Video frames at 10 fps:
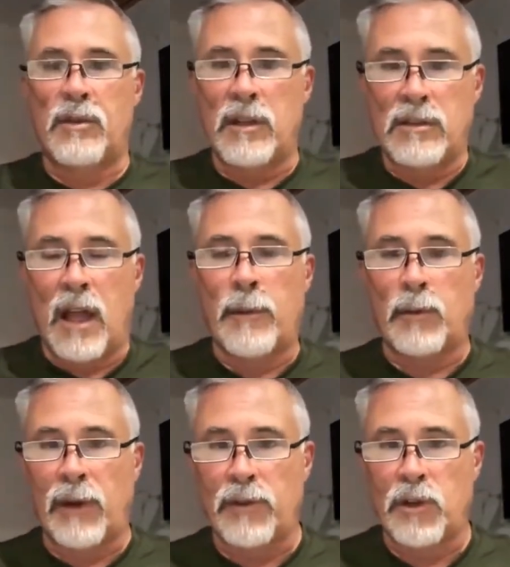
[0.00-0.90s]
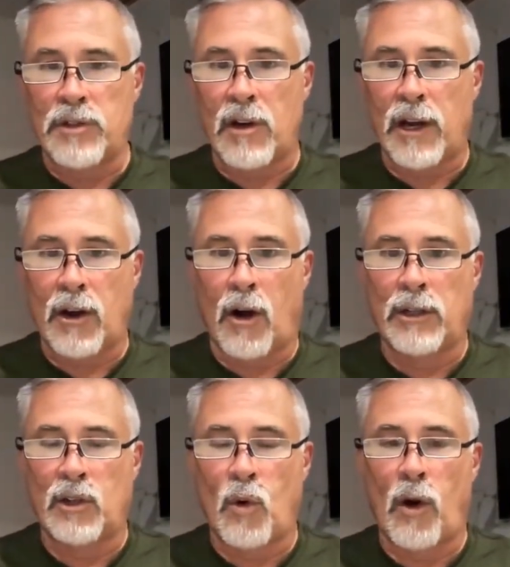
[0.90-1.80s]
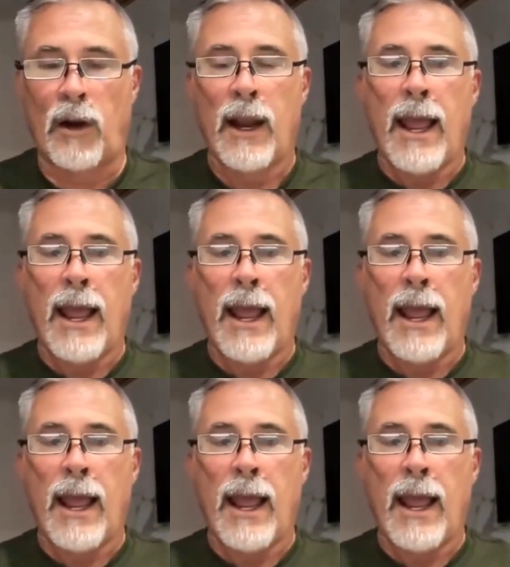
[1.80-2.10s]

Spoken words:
Islamic Revolutionary Guard Corps,